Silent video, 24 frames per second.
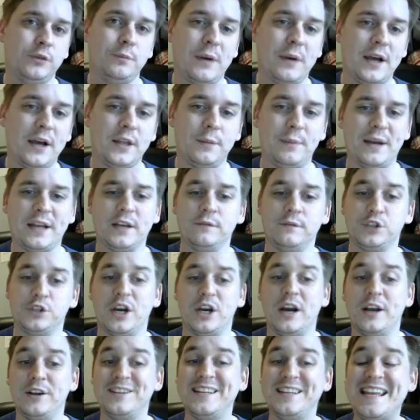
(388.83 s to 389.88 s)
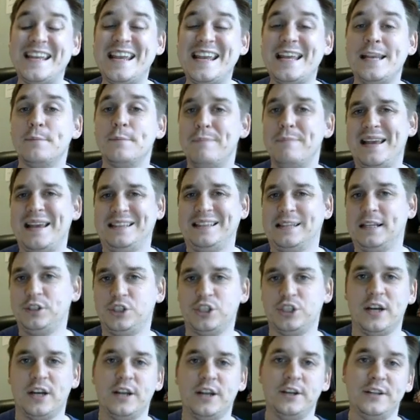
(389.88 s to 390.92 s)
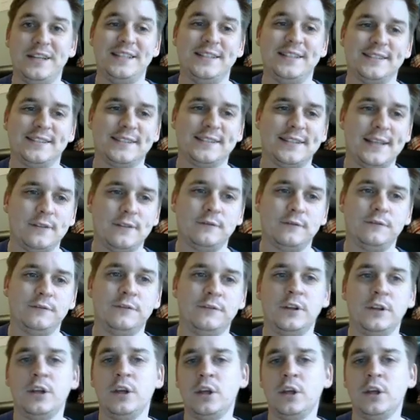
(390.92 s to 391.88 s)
by the Bank of China in mainland China itself.